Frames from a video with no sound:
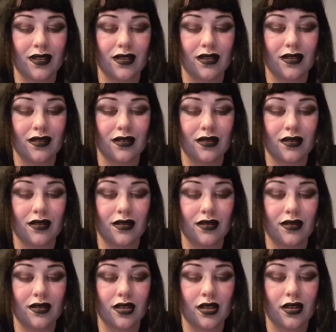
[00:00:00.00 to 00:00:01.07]

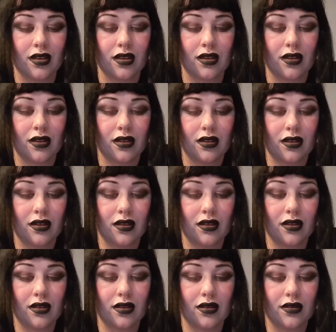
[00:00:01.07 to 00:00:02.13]

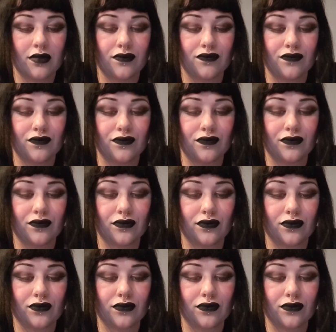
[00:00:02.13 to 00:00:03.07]
Nothing is said.